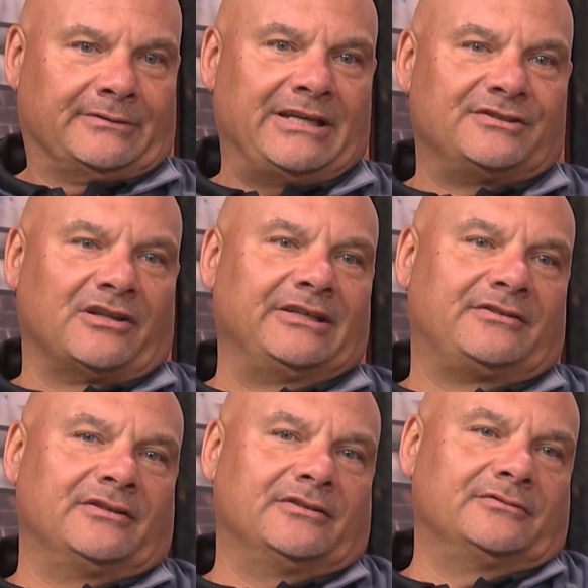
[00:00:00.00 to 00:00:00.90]
He's
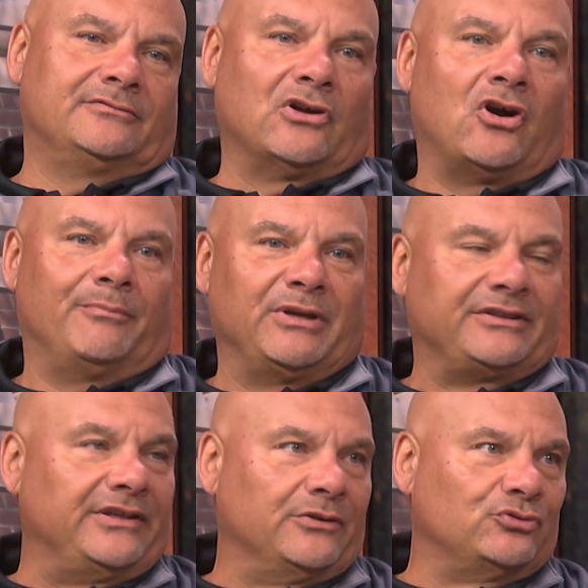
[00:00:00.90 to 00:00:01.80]
like the Don
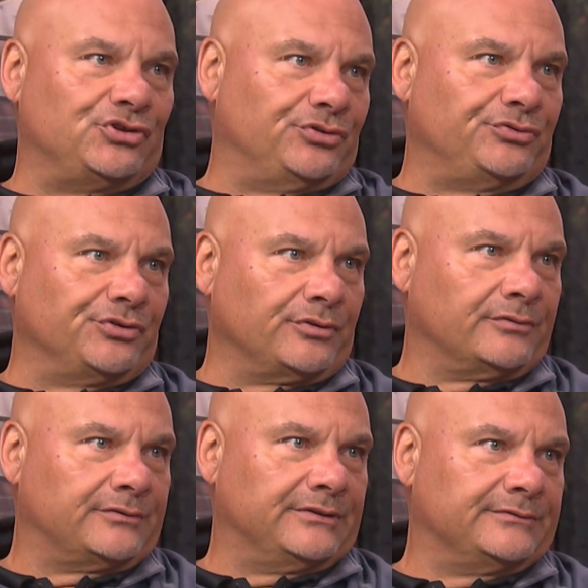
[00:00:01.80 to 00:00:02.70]
McNeil Jr.